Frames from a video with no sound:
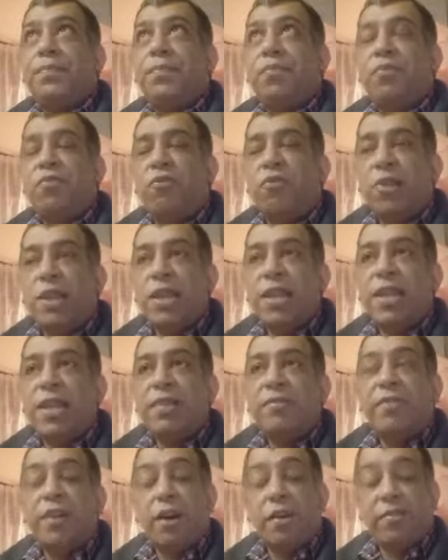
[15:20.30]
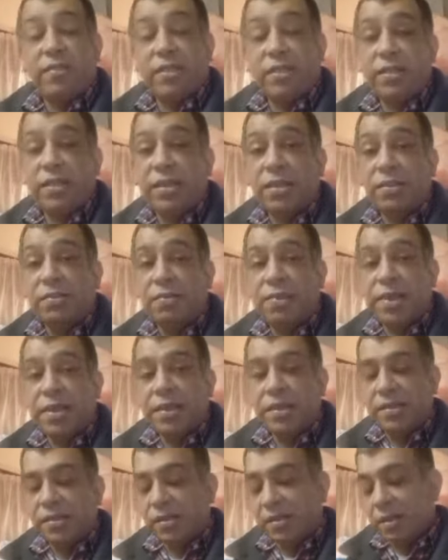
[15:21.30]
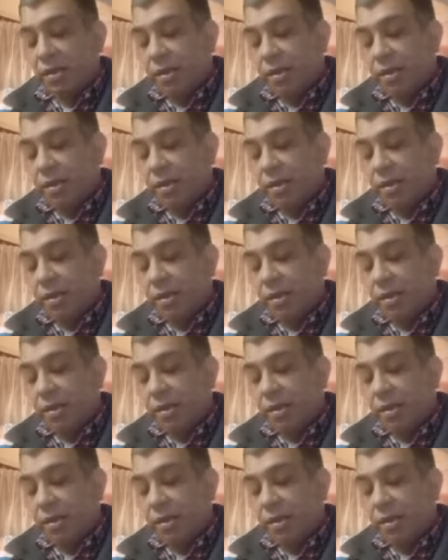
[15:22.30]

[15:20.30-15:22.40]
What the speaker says: relief after 6 weeks.